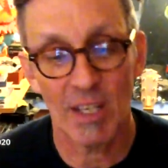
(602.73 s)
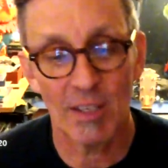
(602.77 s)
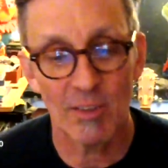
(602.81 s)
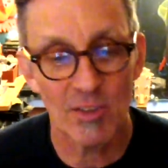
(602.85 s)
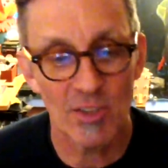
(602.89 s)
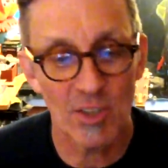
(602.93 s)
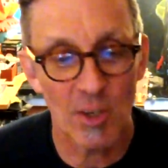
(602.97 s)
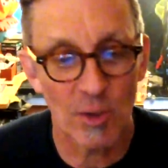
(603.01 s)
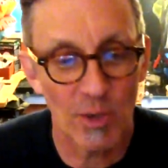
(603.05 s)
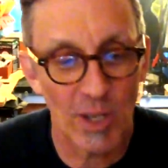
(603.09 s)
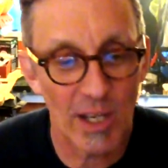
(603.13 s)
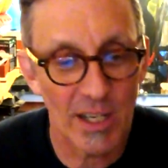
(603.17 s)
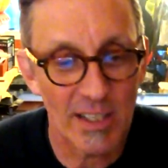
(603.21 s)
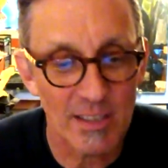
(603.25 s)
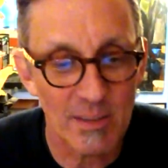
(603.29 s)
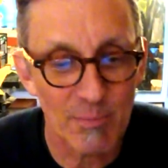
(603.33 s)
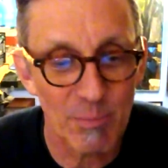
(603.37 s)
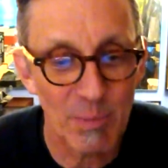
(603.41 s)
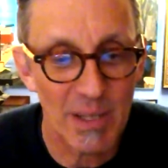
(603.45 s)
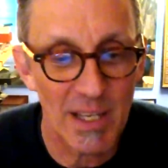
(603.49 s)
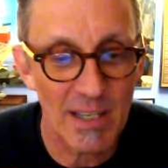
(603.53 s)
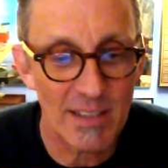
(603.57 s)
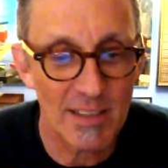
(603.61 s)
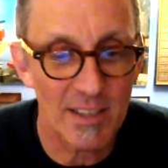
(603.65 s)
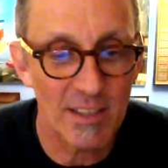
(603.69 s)
So nice.
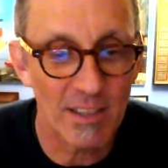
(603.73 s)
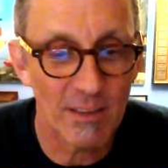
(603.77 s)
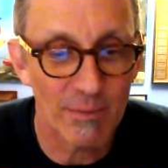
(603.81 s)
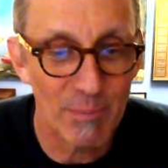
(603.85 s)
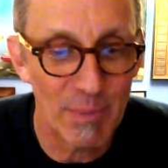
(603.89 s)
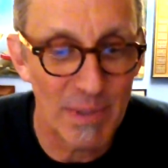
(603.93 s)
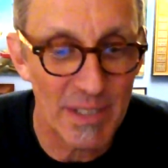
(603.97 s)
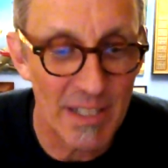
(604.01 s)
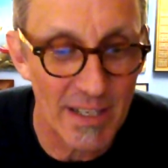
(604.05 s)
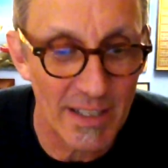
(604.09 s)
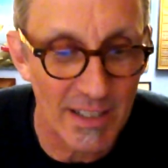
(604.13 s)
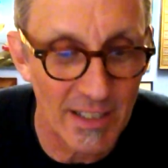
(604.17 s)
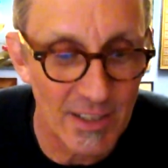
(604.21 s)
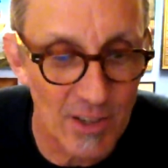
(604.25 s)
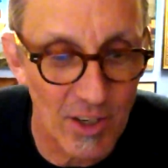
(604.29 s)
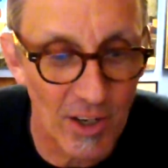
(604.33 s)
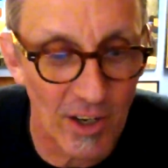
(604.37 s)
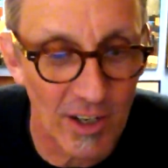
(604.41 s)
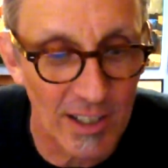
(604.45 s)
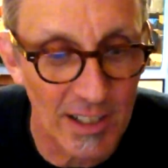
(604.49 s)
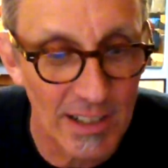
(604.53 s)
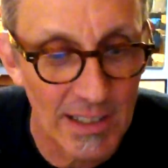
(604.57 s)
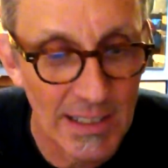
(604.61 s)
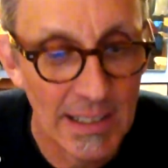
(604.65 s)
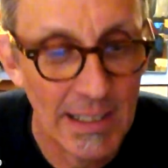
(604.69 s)
But that's enough bidet
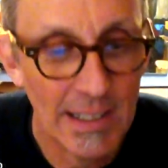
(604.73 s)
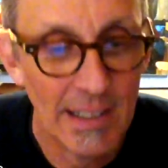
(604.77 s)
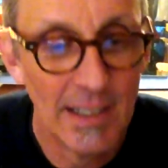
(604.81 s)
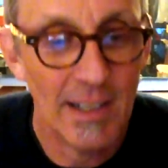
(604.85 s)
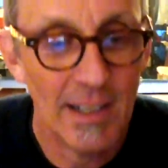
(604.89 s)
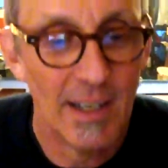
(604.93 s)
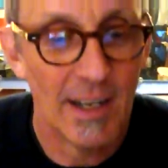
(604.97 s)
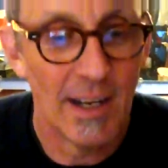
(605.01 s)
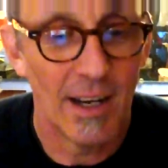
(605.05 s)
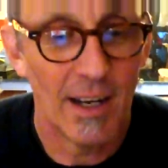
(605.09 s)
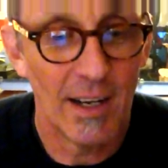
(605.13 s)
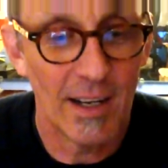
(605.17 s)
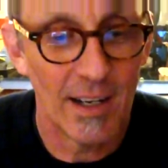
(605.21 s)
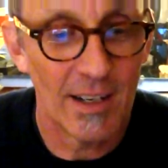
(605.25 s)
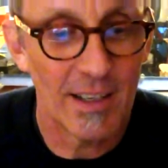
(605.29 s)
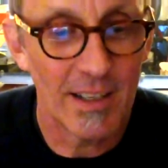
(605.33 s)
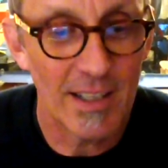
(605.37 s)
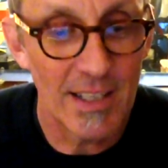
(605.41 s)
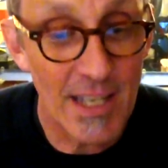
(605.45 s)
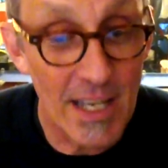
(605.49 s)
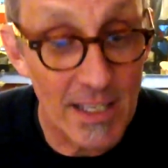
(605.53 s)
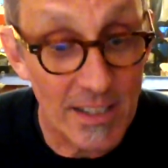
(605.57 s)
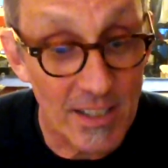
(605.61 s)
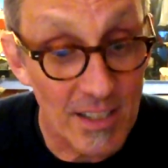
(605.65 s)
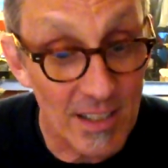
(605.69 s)
talk.
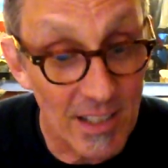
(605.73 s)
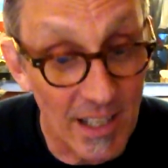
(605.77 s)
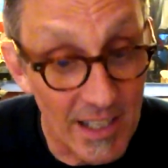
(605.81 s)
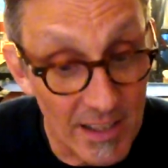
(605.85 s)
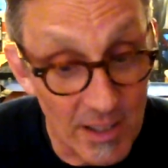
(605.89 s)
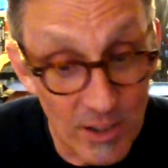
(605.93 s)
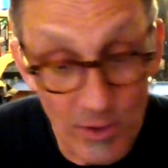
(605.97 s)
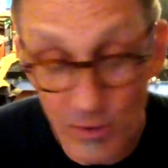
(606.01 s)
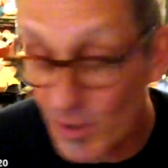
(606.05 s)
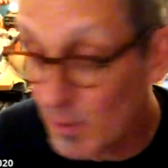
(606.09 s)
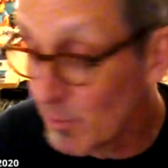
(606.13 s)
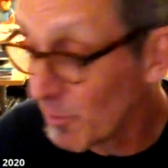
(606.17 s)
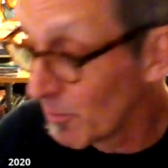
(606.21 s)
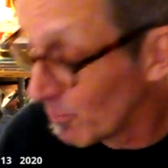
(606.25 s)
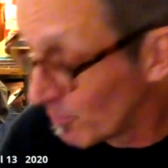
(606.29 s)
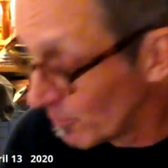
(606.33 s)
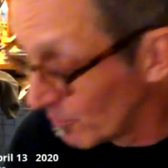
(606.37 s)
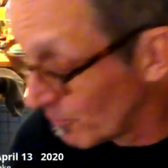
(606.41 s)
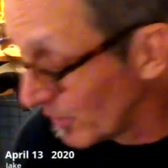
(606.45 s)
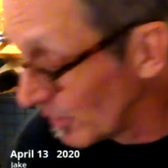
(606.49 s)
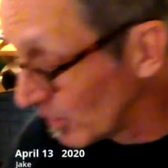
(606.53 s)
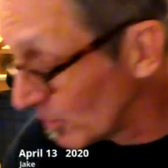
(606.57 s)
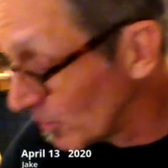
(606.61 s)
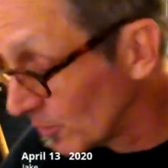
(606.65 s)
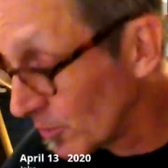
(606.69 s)
Yes, like the dream of
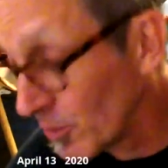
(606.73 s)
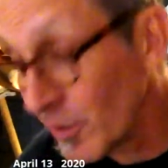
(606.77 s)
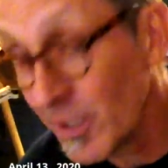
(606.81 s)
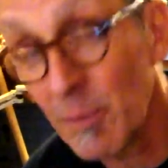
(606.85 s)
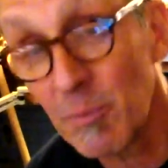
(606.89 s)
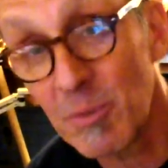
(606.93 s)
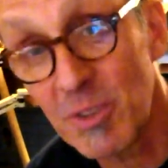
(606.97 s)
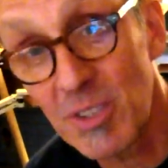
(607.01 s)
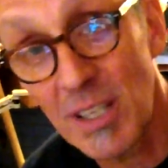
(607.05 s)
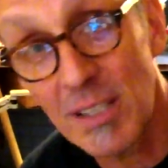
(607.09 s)
Field of Dreams.